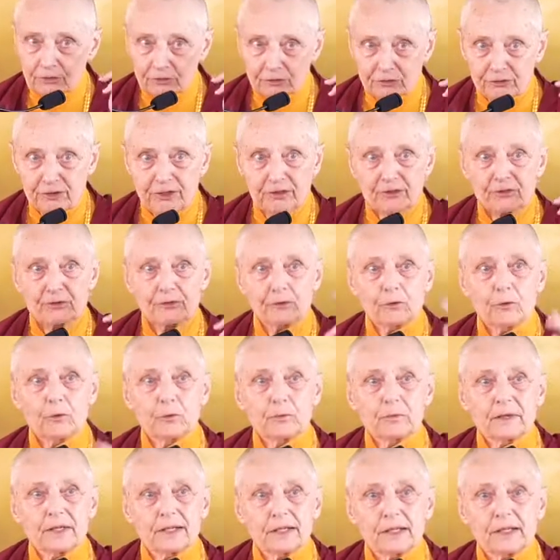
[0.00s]

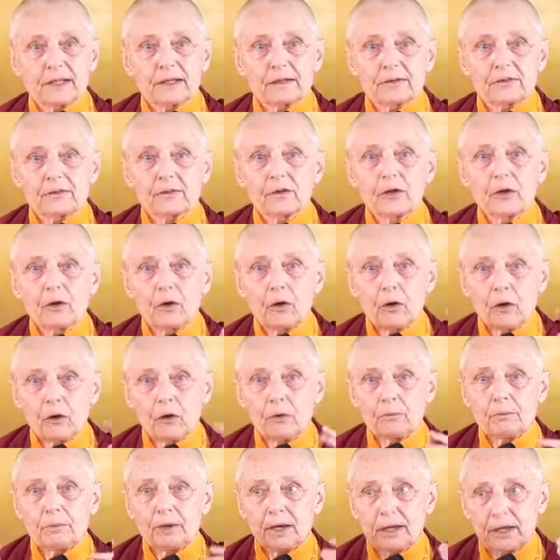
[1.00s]
transforming it
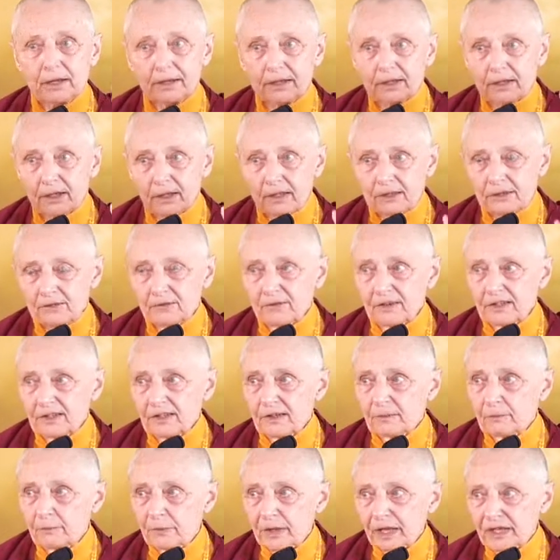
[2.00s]
or by
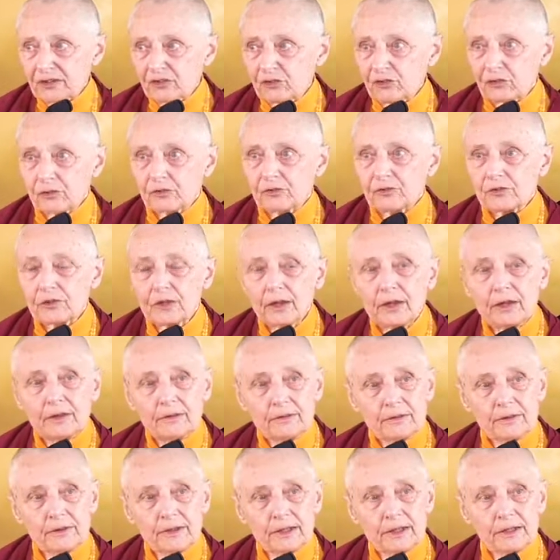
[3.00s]
cultivating patience,
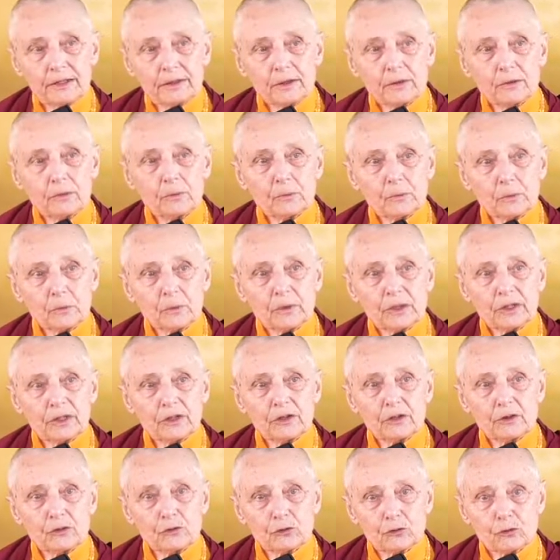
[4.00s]
then
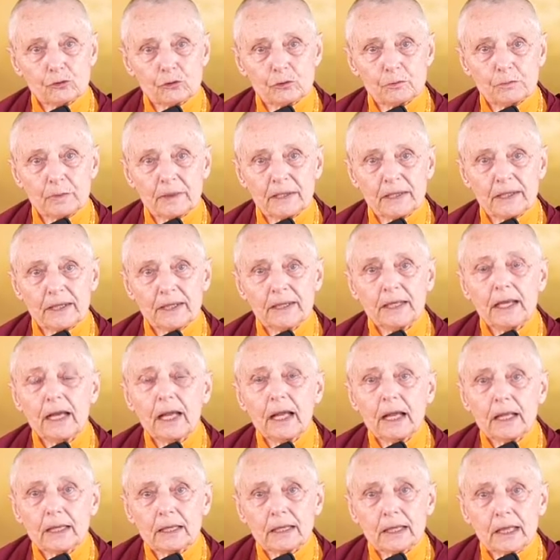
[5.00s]
we should be
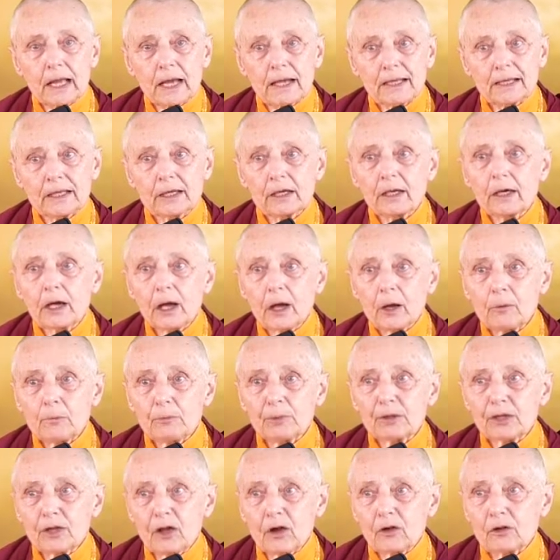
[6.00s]
like a
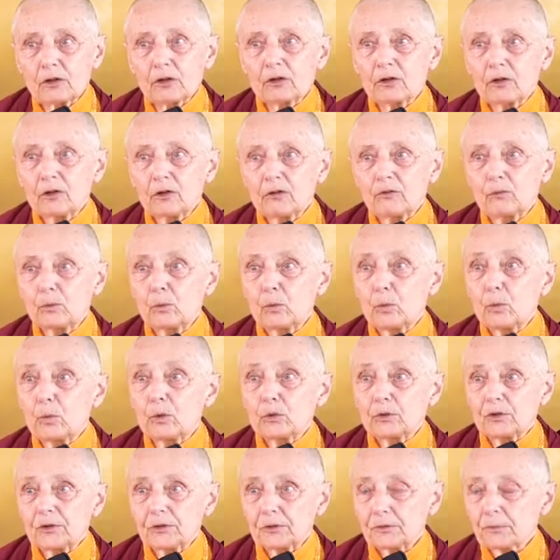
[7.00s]
block of
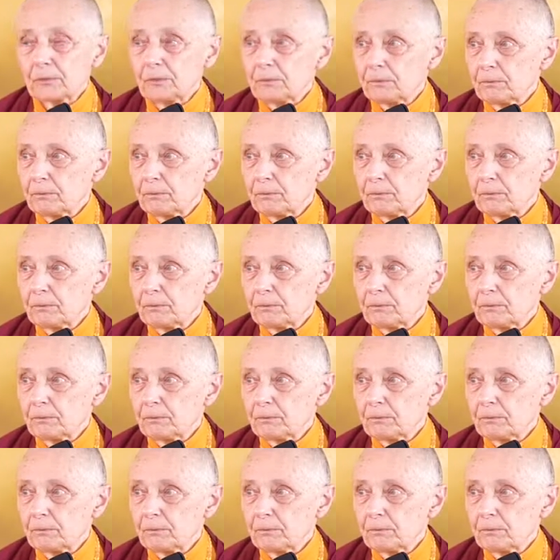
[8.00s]
wood.